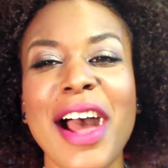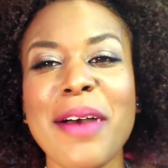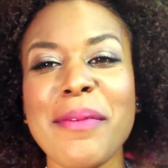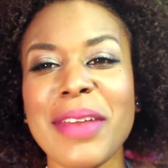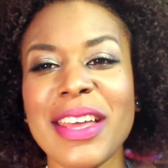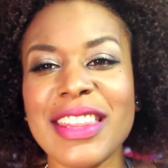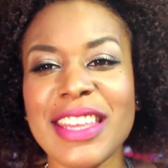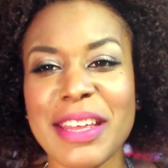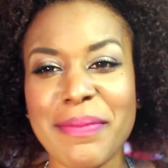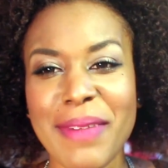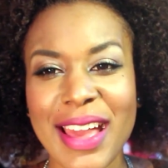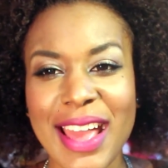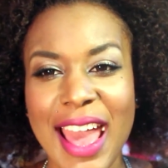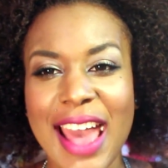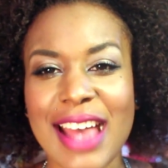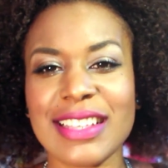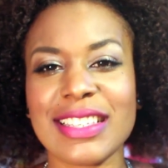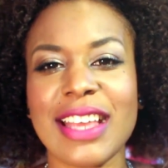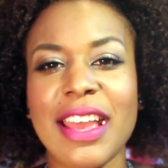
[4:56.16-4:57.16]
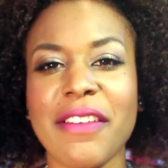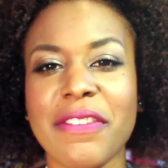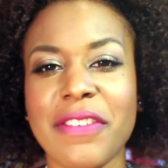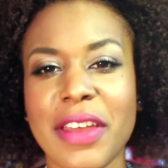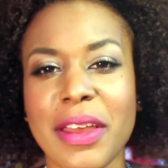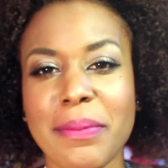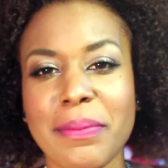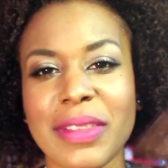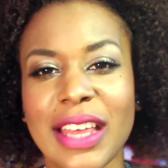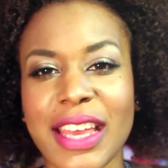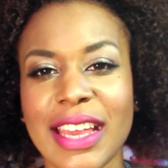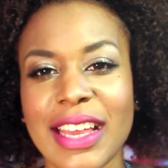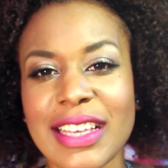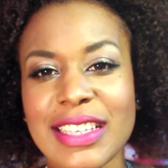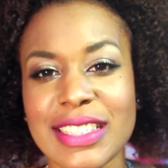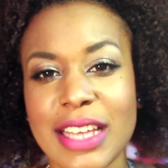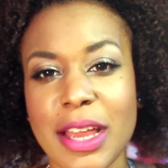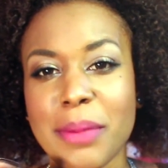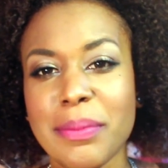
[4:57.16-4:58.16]
um, and then my Ask FM
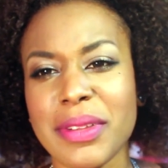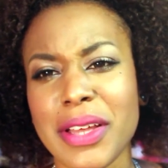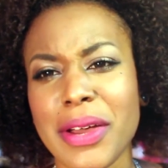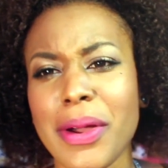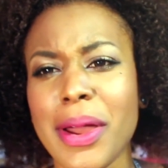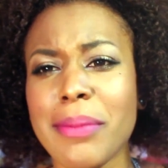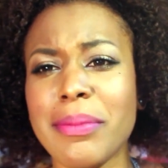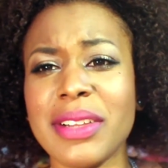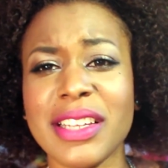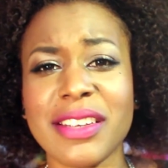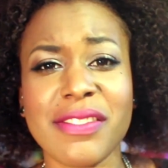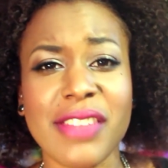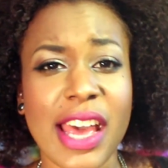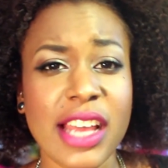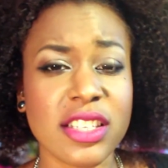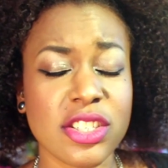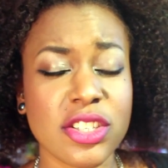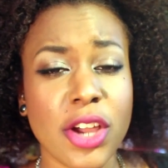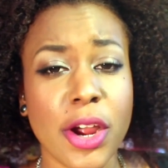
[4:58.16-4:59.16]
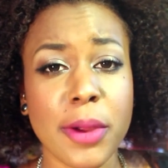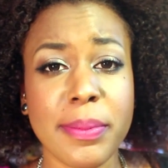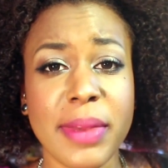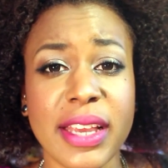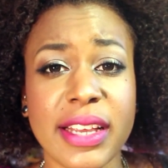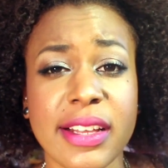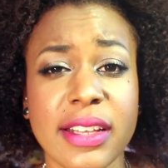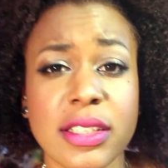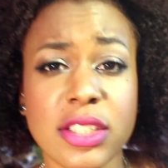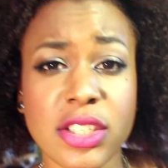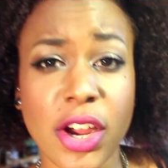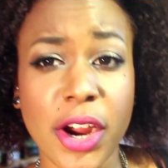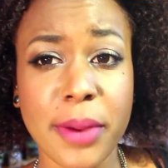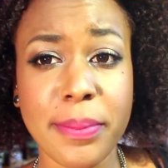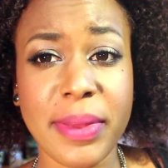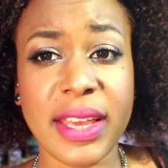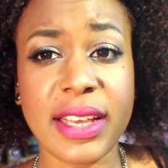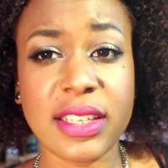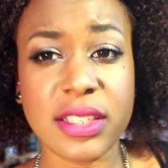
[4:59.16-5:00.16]
link is down below. I believe that's tarpig,
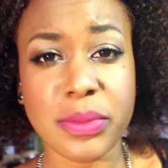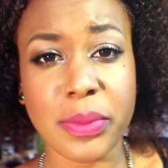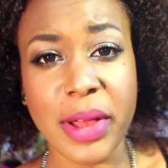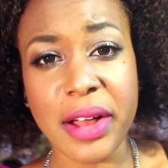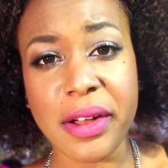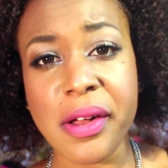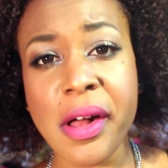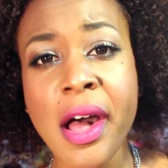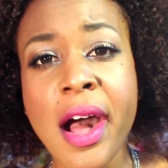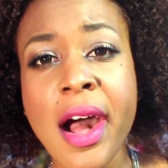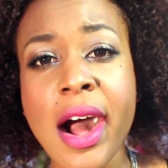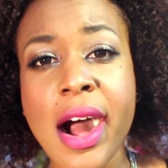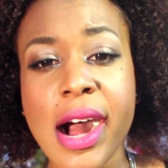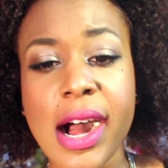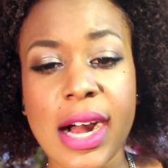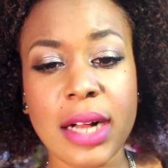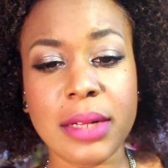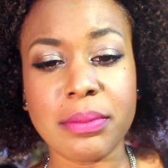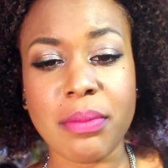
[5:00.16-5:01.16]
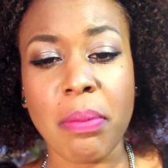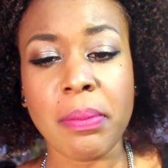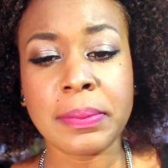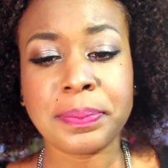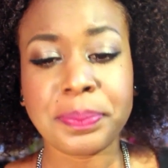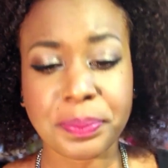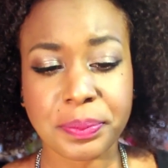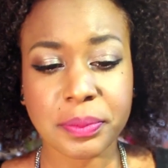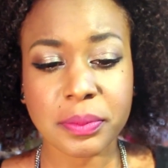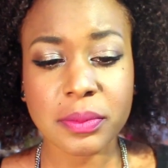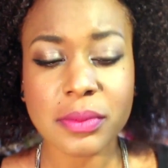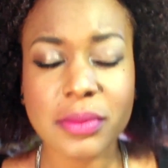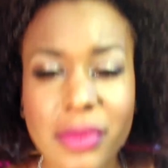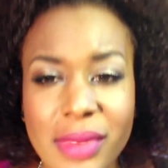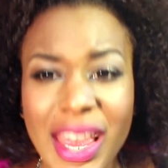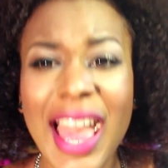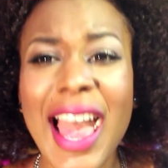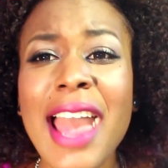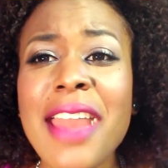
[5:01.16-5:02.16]
tarpig as well. Um,
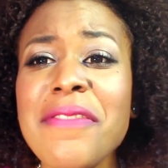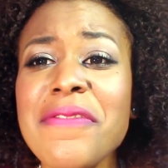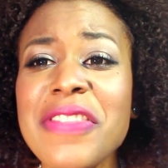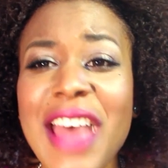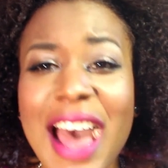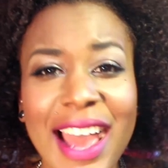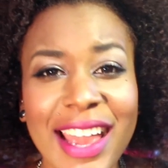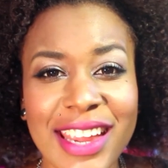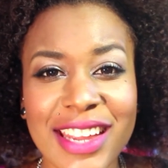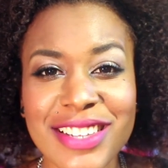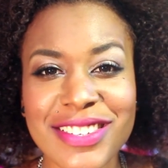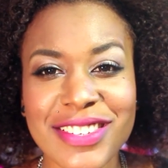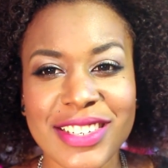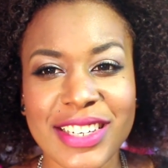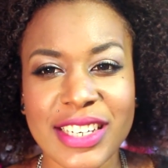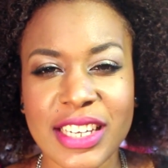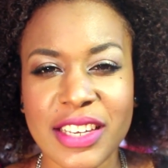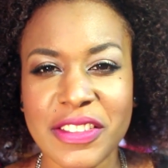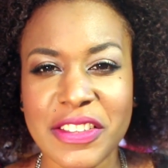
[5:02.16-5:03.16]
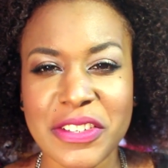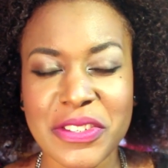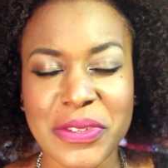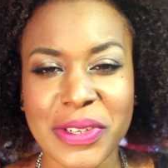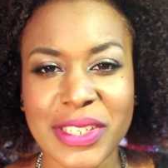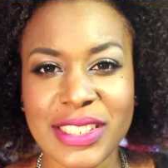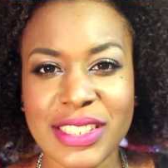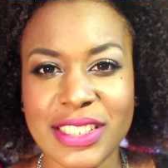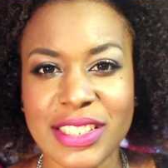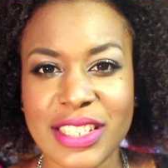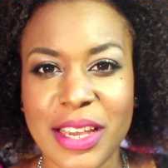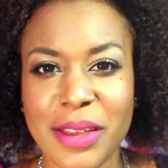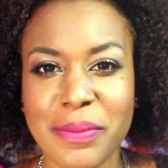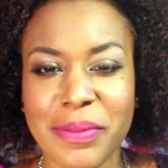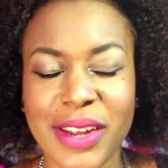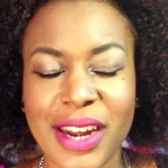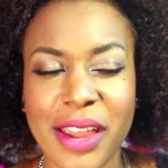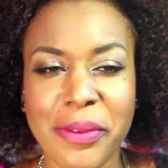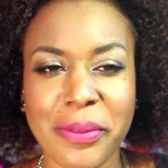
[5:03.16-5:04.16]
I have not answered any of those questions yet,
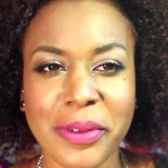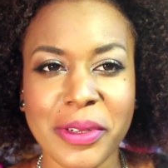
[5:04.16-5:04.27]
but I